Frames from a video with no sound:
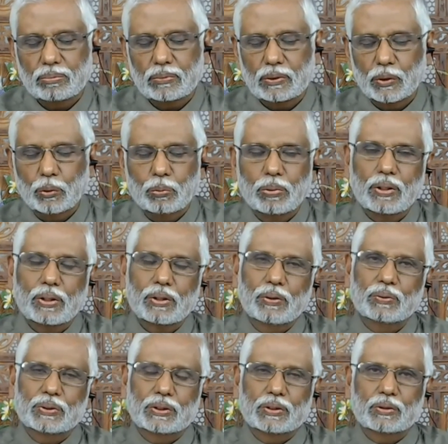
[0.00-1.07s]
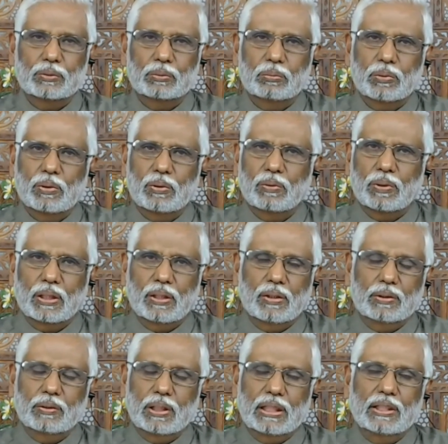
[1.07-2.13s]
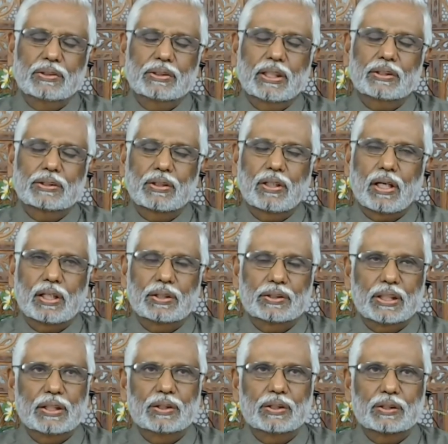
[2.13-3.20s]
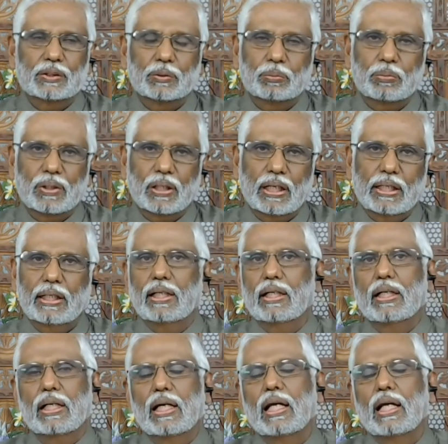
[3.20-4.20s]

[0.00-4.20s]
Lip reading: Newberg uses more when he says God changes the brain.